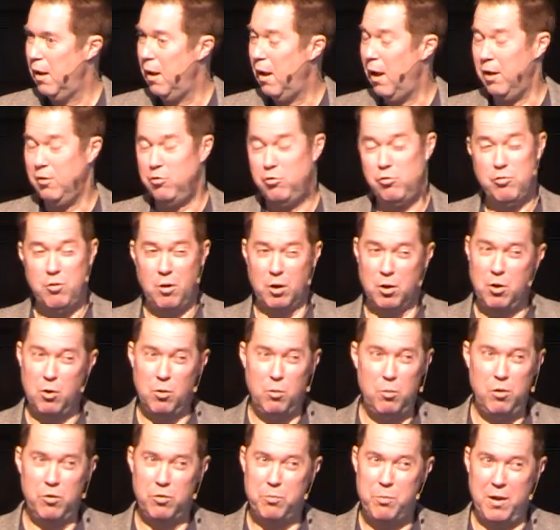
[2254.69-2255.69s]
I
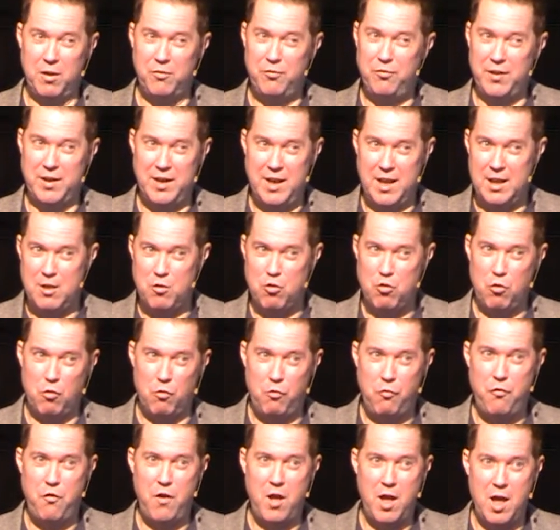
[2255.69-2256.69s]
struggle with my financial
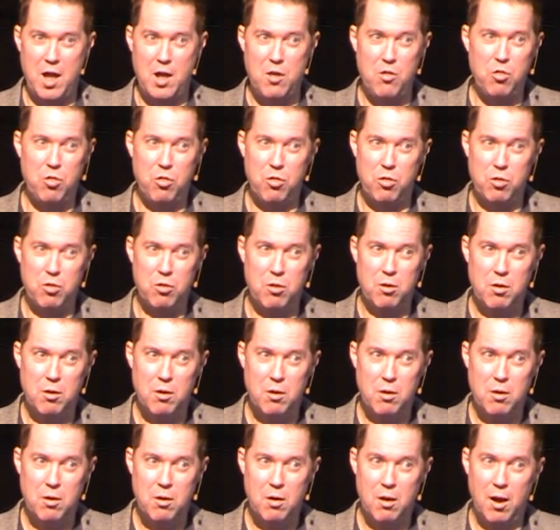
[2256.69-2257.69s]
faith.
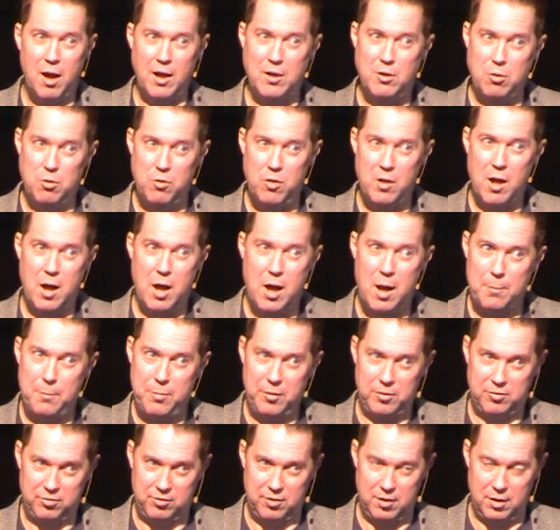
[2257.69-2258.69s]
I do the
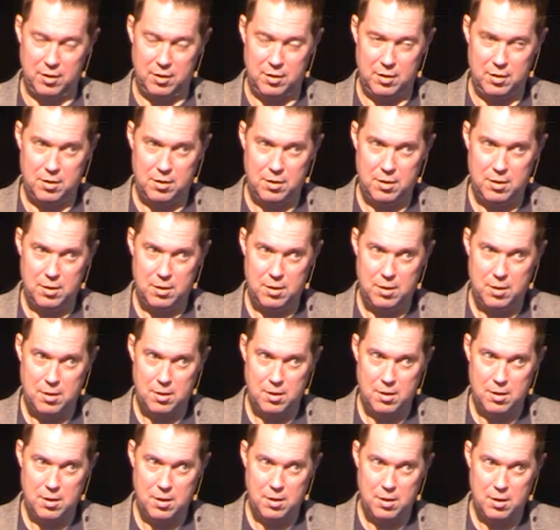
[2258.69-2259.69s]
opposite.
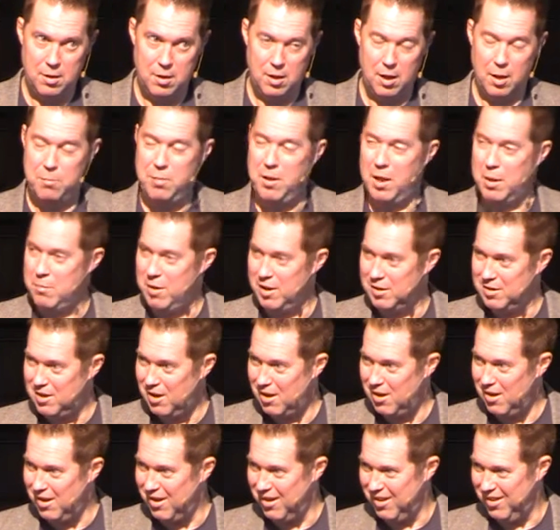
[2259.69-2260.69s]
I pay my
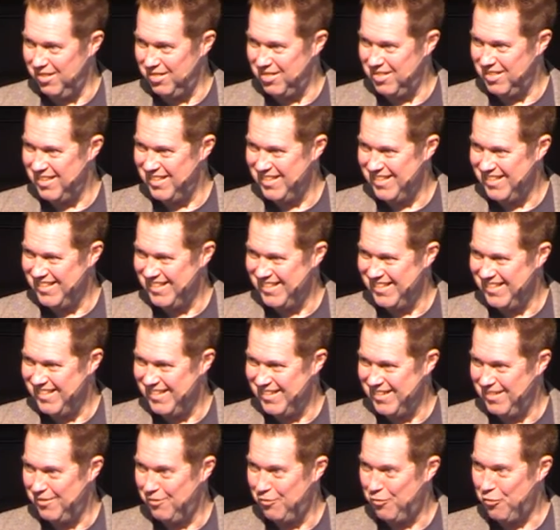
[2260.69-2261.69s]
tithe
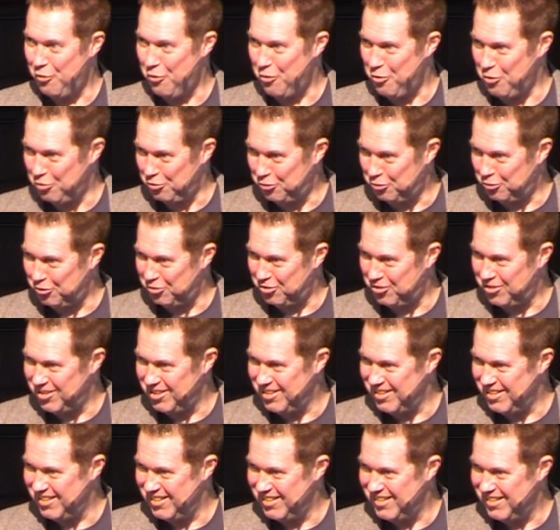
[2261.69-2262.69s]
first,
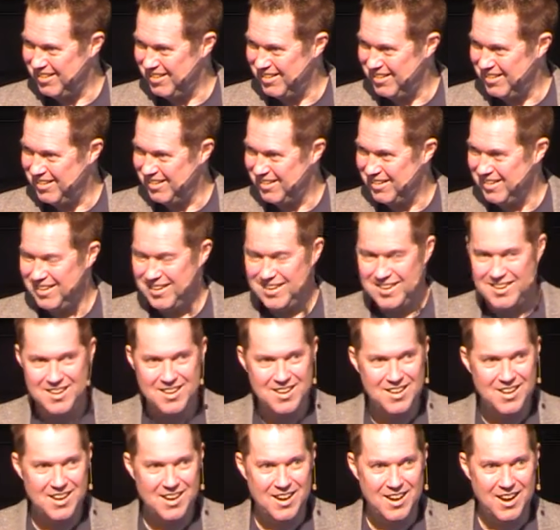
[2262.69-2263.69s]

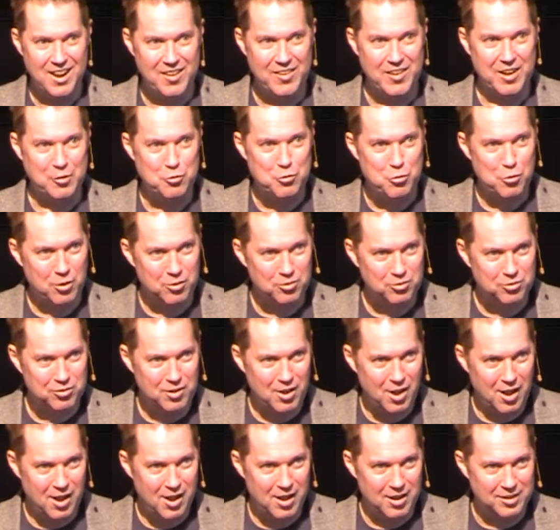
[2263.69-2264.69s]
and I trust
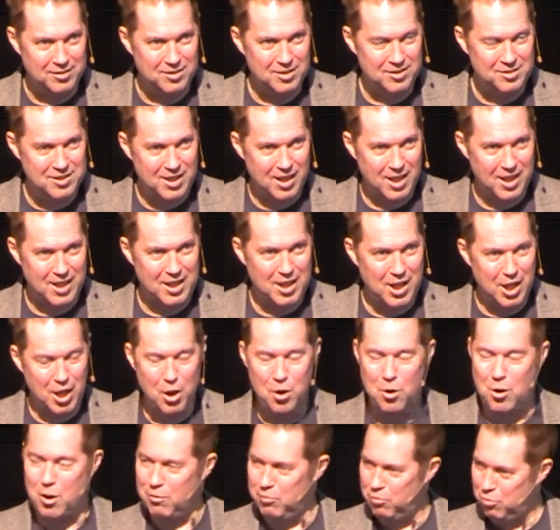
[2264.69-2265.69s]
God to take
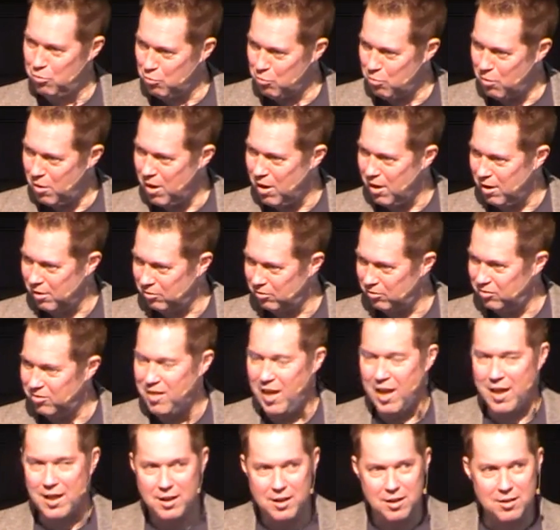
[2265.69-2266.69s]
care of the rest.
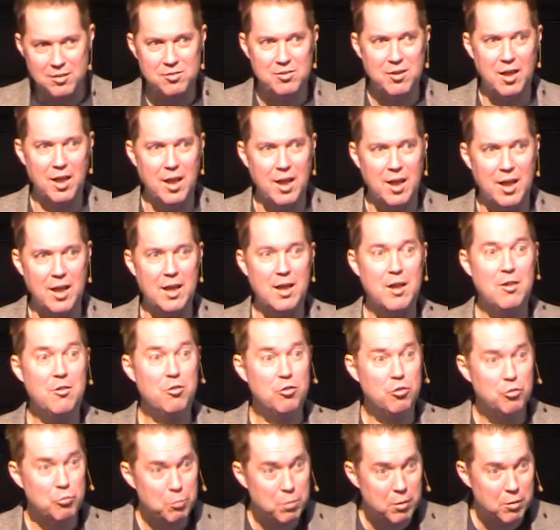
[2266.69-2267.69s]
That is a
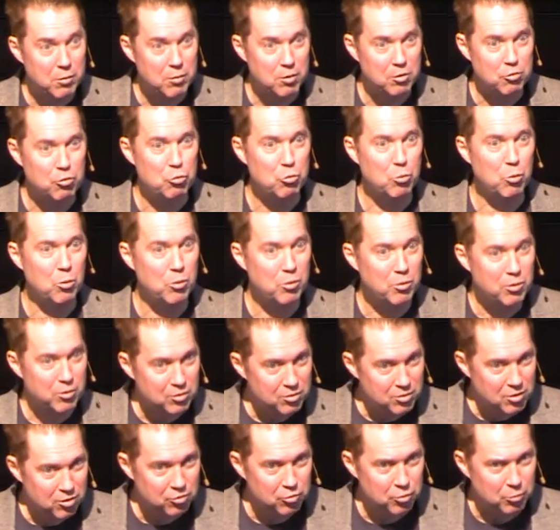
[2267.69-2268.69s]
spiritual
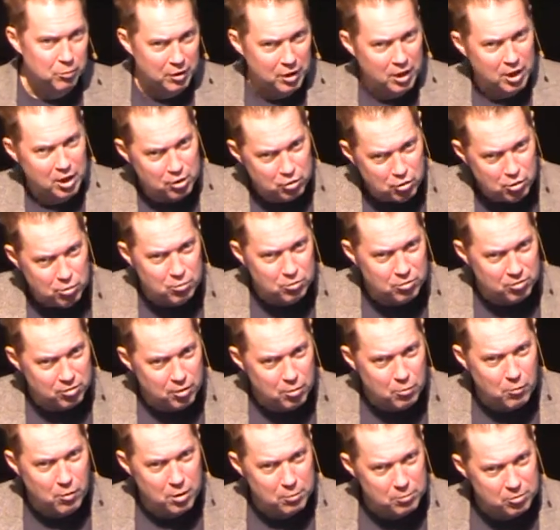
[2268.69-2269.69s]
discipline. Do you
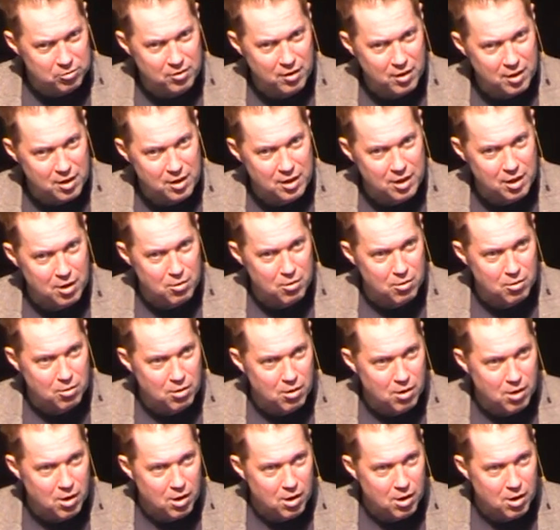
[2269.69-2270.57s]
see what I'm saying here?